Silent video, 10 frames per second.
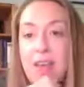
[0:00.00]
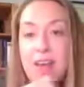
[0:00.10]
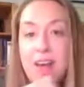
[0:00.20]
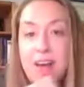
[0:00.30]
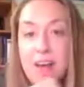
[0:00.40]

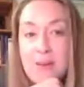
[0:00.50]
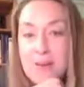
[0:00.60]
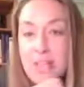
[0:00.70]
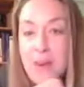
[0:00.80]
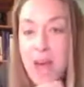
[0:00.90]

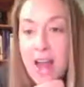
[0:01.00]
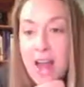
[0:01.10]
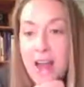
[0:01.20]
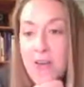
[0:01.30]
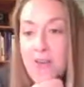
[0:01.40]
let's go ahead
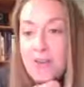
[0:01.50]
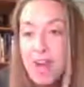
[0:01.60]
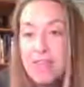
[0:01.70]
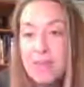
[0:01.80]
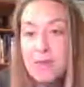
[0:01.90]
and we've
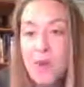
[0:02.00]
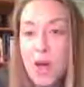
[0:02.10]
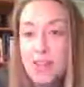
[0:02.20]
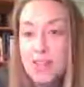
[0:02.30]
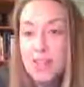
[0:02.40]
got some
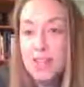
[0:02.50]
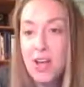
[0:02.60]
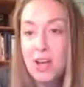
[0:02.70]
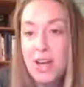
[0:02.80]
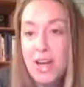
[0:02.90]
questions
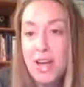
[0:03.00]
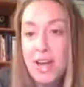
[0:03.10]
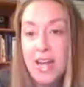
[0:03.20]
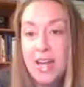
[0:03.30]
already.